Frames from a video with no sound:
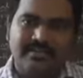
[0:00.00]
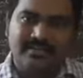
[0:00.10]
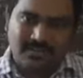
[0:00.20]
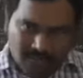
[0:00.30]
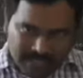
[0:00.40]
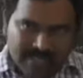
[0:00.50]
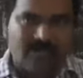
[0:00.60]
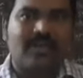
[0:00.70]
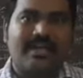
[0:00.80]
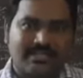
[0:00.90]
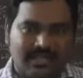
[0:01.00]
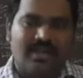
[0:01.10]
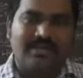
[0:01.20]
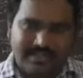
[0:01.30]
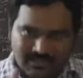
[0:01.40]
sodium chloride,
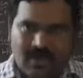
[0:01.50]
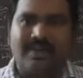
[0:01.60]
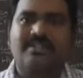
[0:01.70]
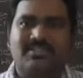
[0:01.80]
salt in solid